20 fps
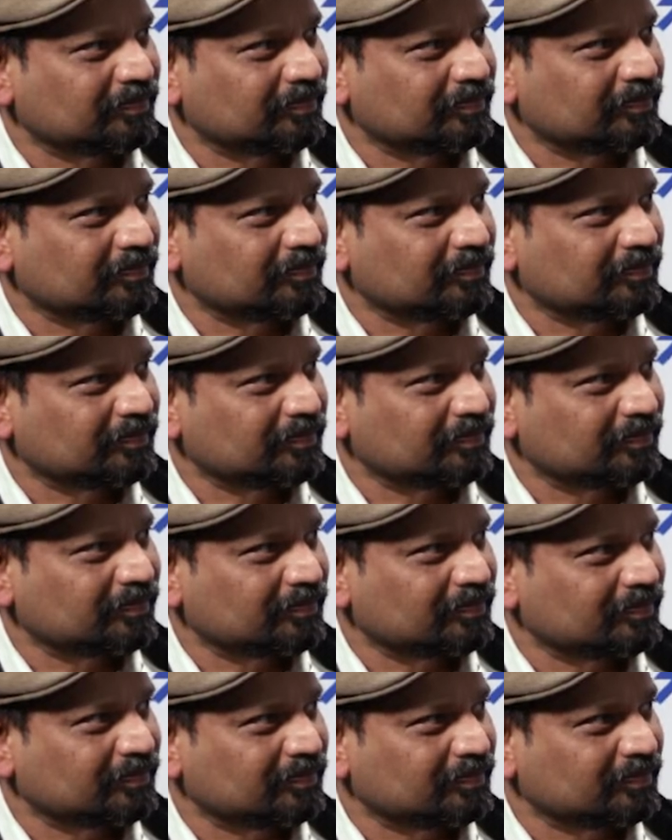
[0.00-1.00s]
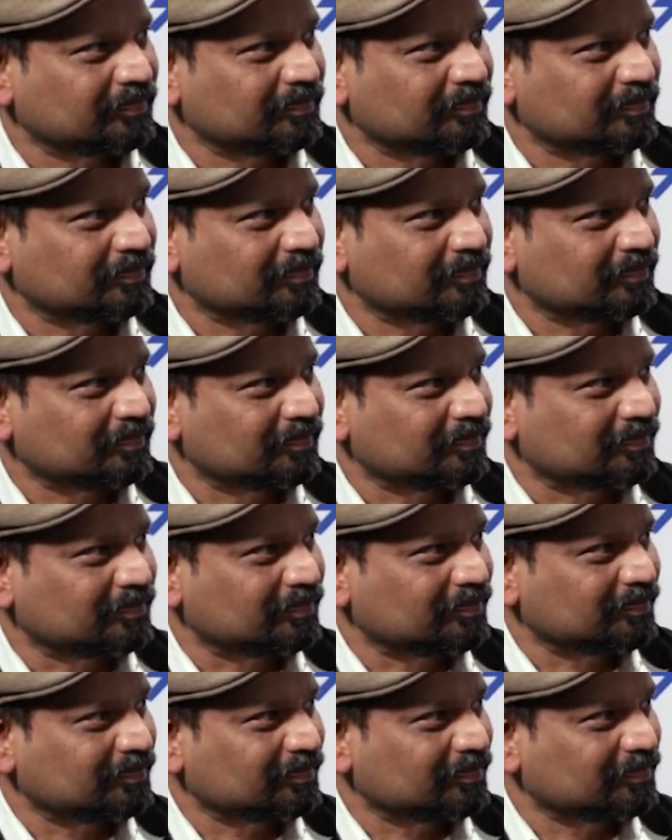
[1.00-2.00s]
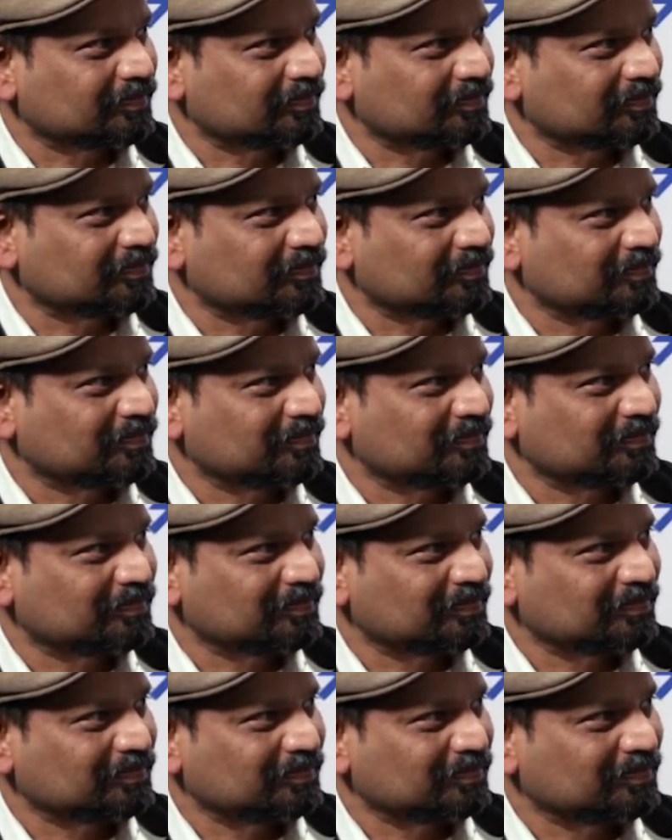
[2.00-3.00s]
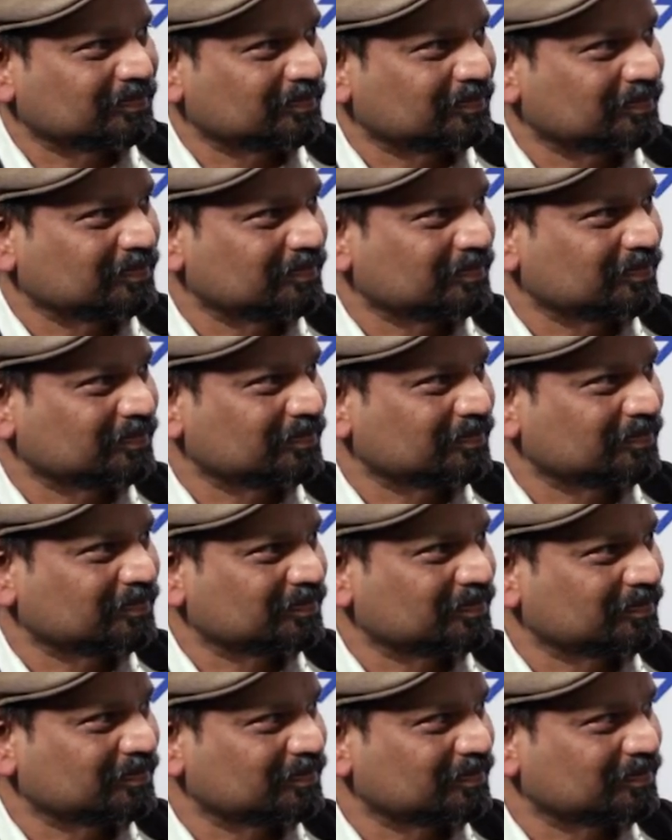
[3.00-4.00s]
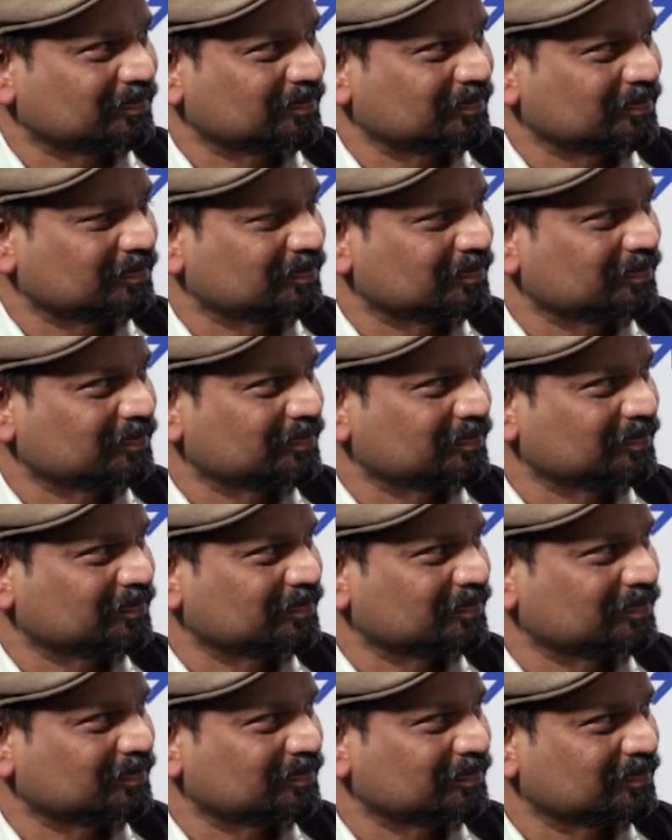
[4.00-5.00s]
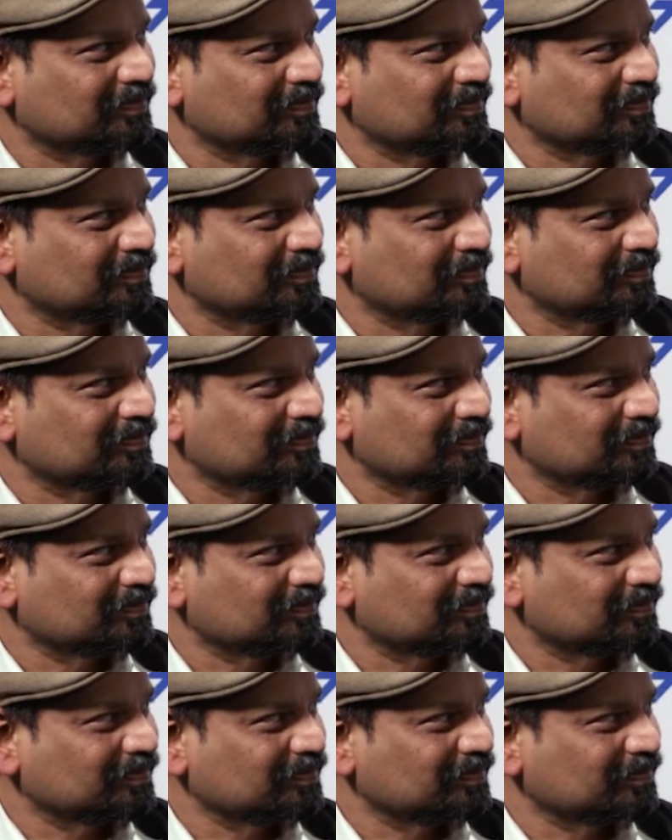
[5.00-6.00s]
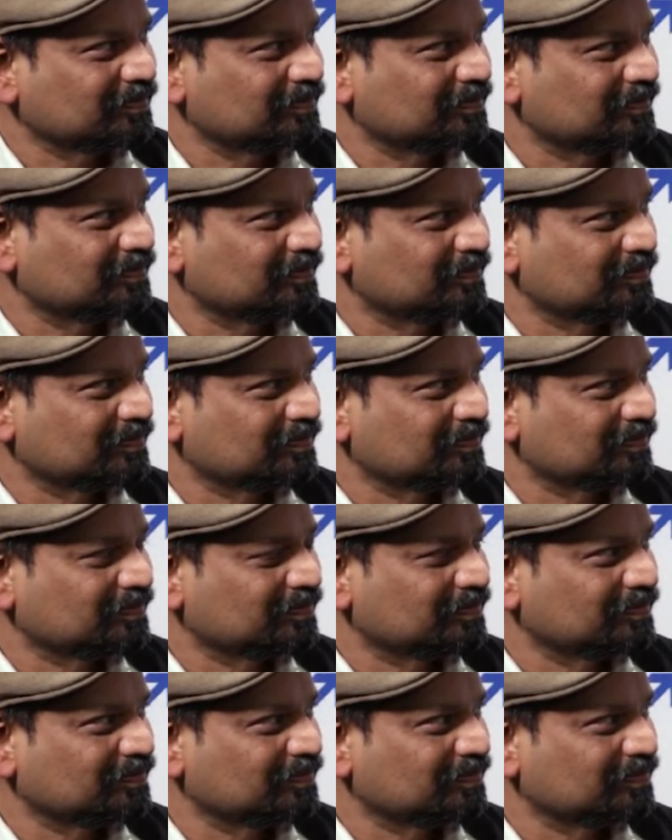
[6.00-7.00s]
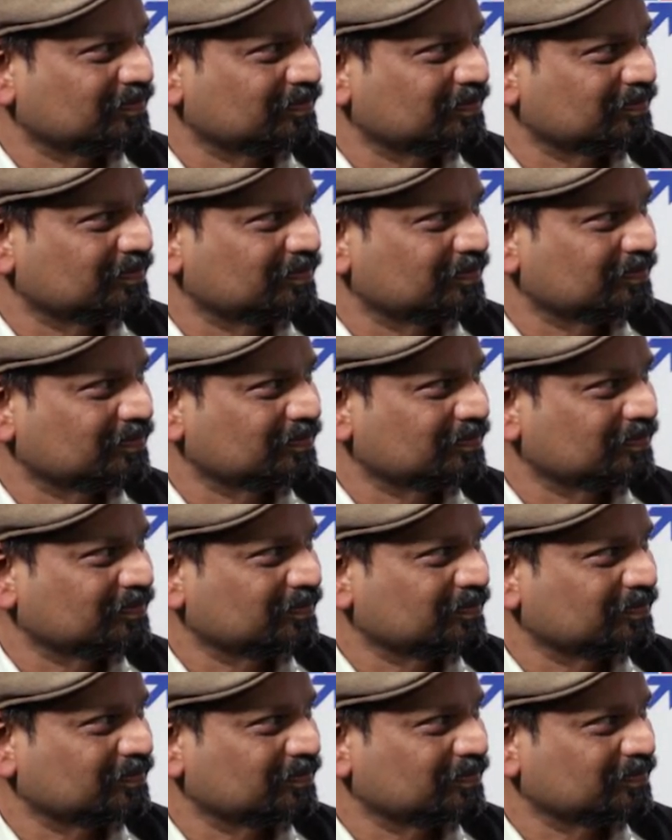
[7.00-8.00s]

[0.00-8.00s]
[no speech]